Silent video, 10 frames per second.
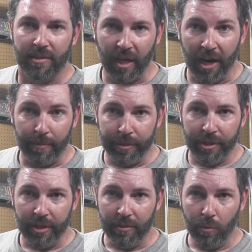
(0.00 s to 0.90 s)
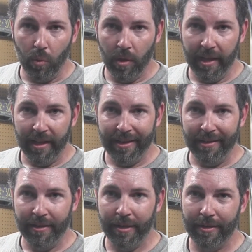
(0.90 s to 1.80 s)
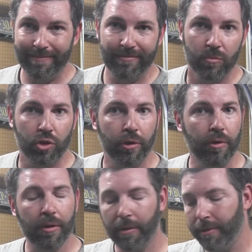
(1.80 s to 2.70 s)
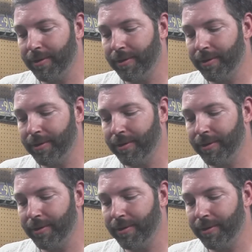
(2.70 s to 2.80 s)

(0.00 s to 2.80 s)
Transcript: tire machine tool head. Took